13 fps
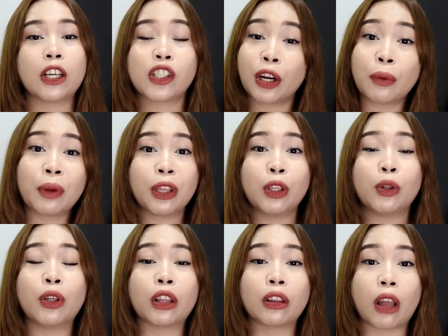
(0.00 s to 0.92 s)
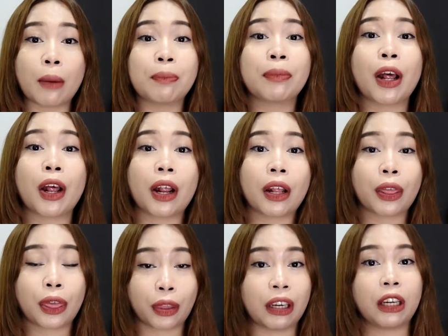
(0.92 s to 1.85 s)
sharing with you the top
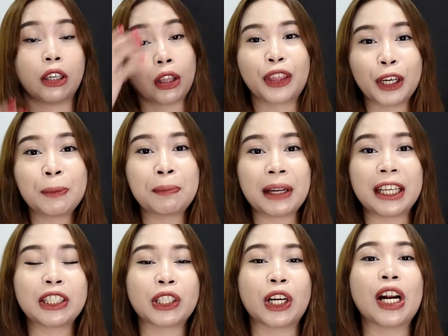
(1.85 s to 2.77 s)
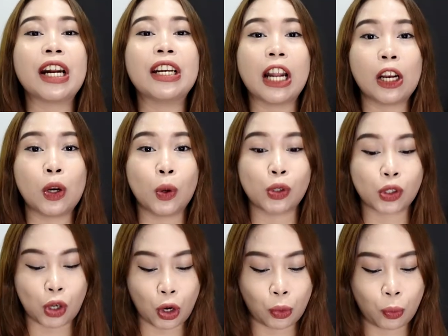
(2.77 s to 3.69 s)
3. The third placer na
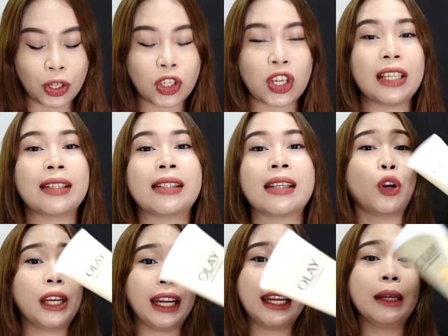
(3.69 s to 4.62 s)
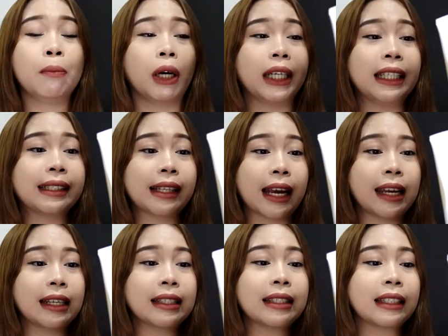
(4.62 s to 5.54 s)
lotion, which is Olay Body
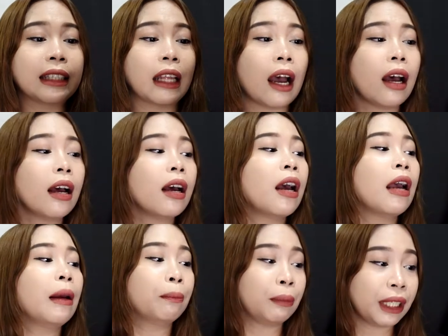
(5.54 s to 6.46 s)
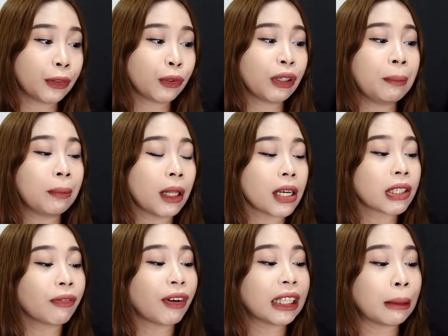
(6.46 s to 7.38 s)
Science na B3 Plus
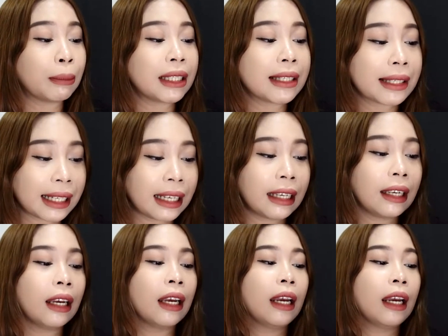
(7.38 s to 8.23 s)
Vitamin C